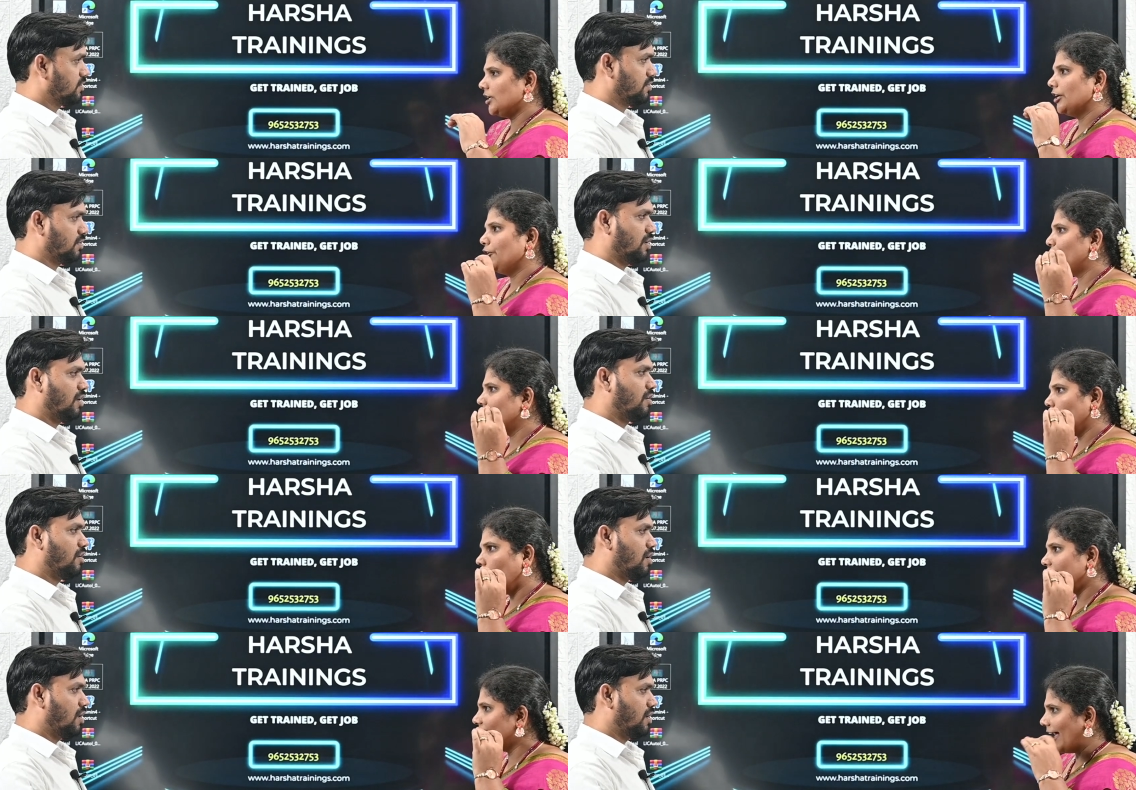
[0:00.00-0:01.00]
Speaker 1: If we call a
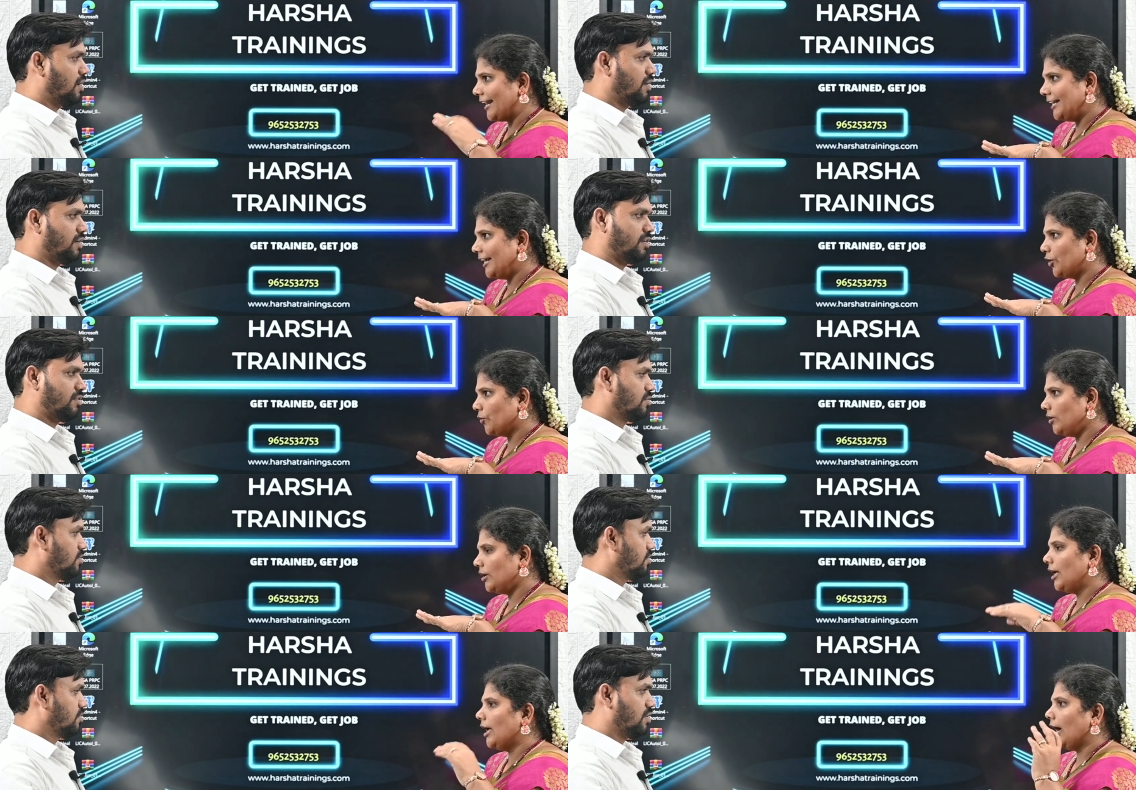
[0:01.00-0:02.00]
validate rule
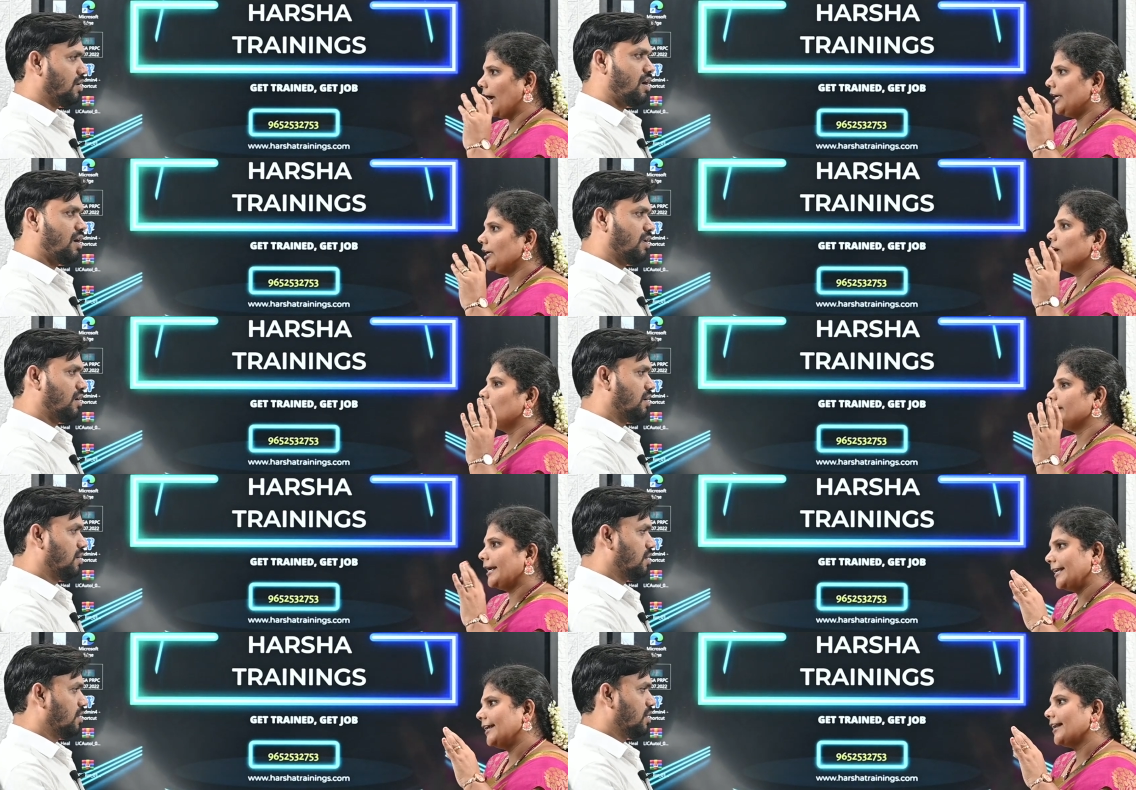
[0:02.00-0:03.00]
and data
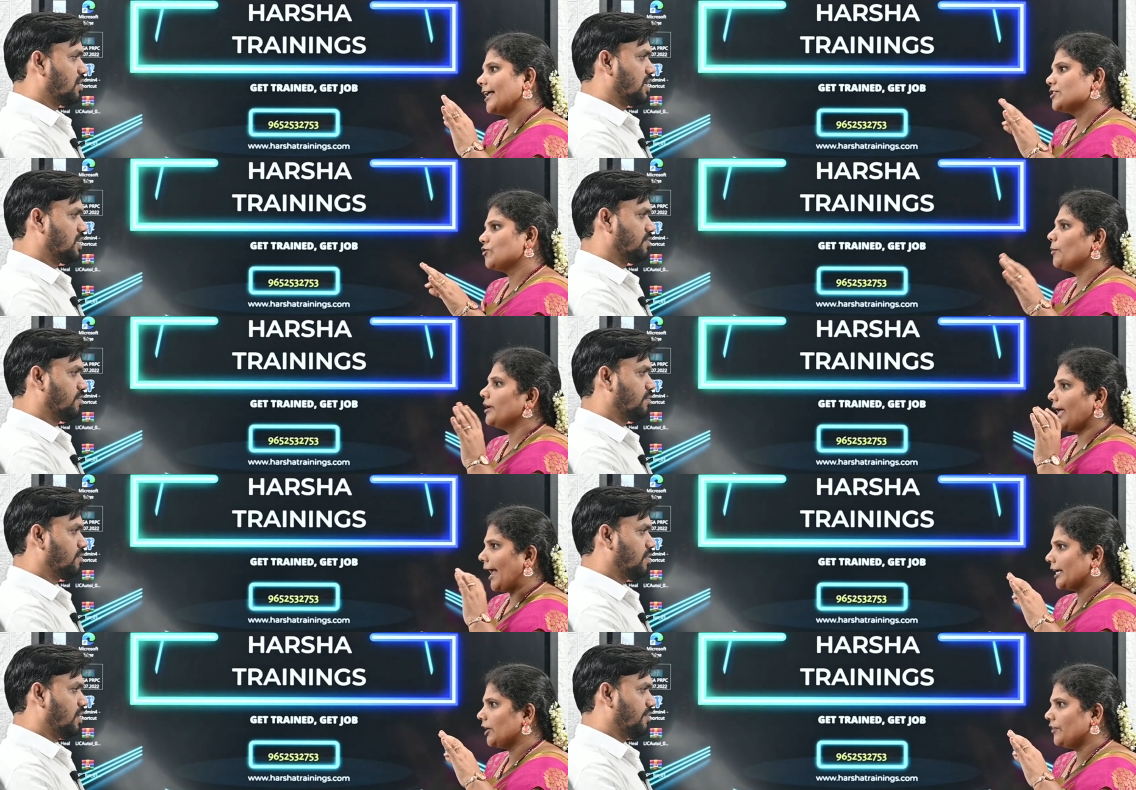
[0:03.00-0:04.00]
transform and
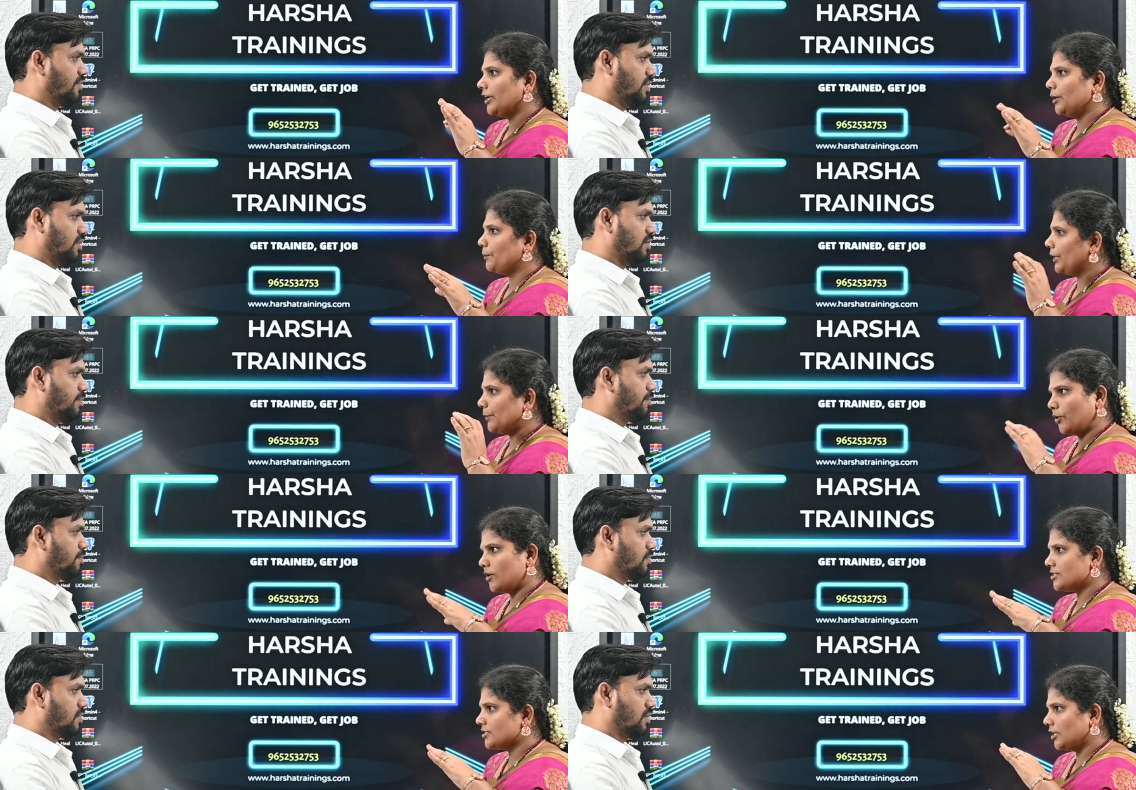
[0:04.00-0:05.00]
activity in
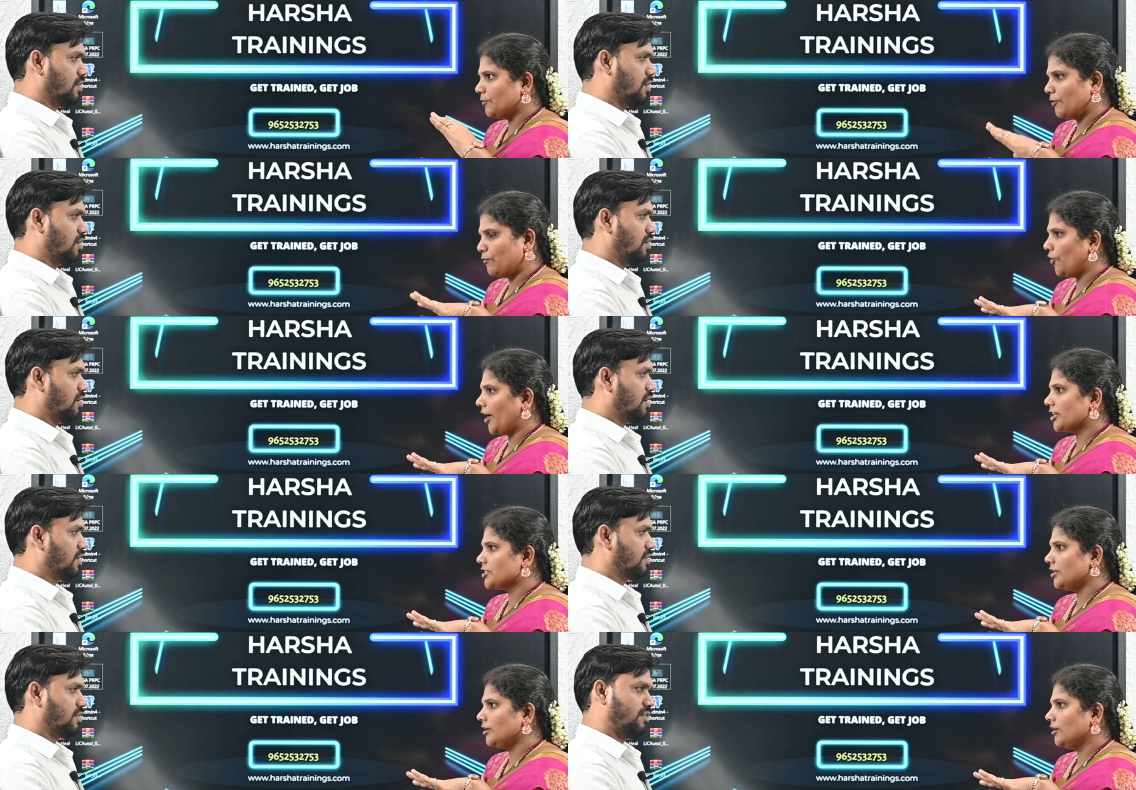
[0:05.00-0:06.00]
pre-processing flow action
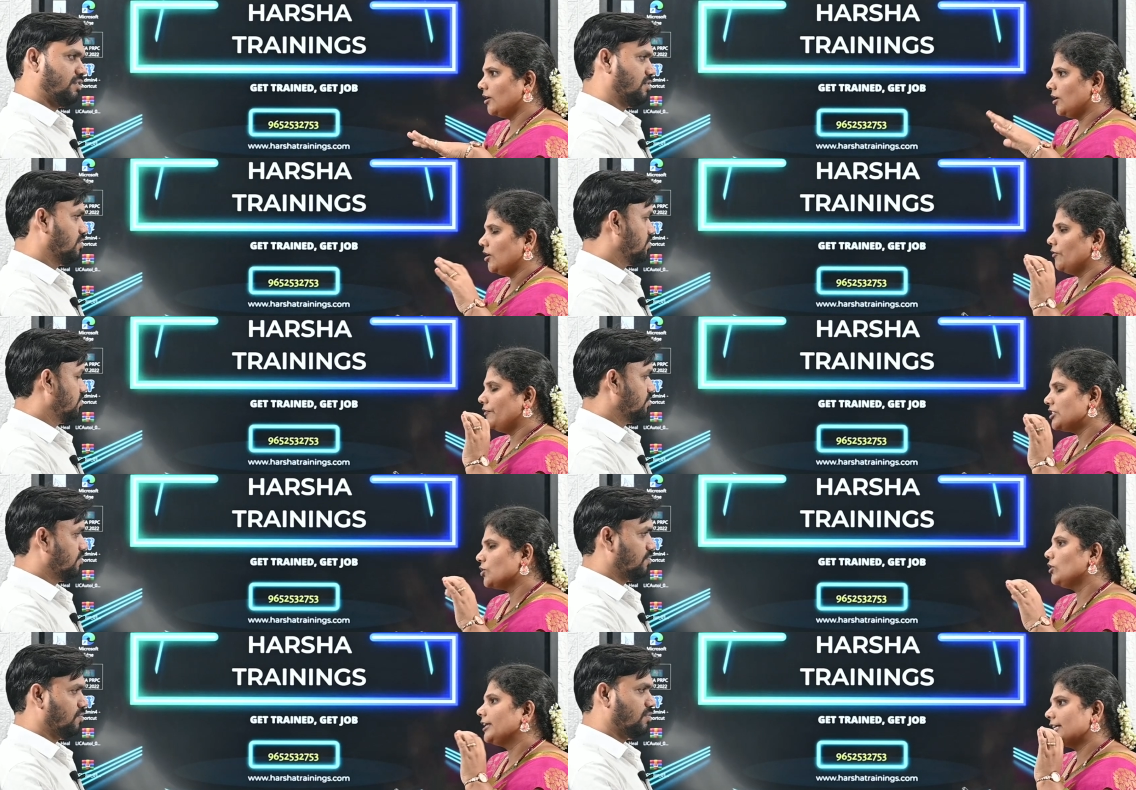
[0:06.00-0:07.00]
which rule
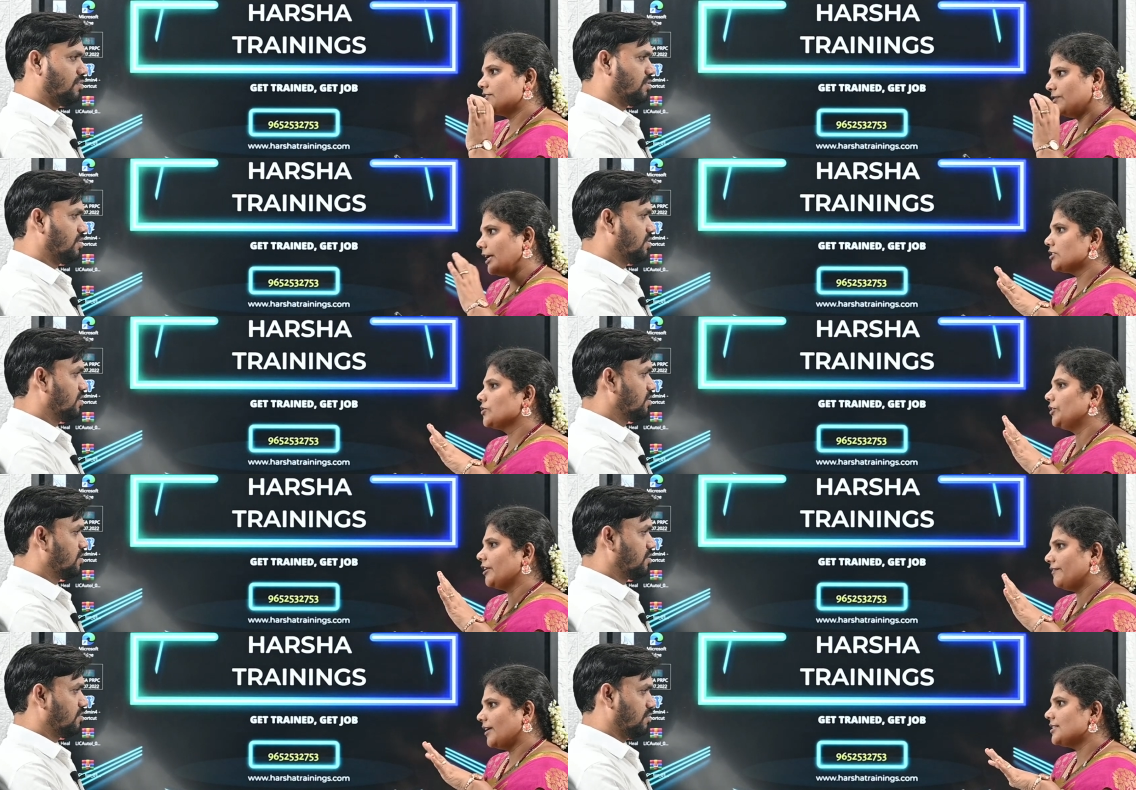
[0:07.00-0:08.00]
gets executed
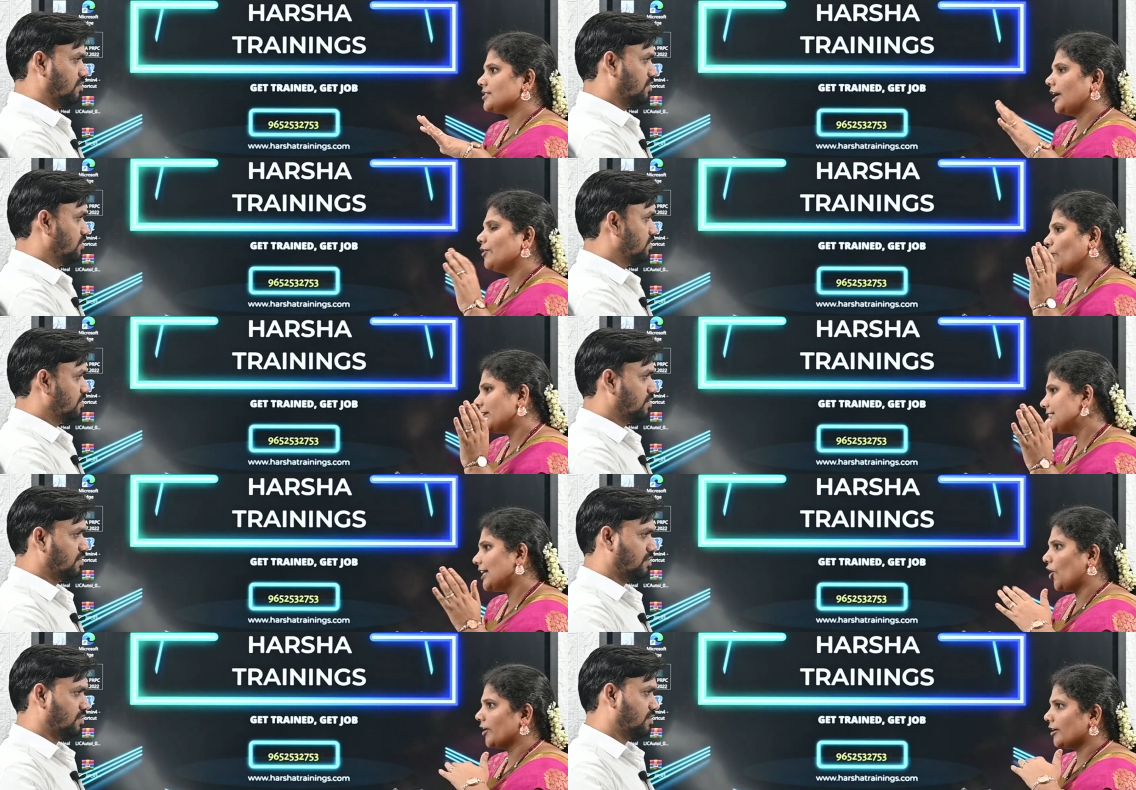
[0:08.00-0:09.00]
first and what is the order of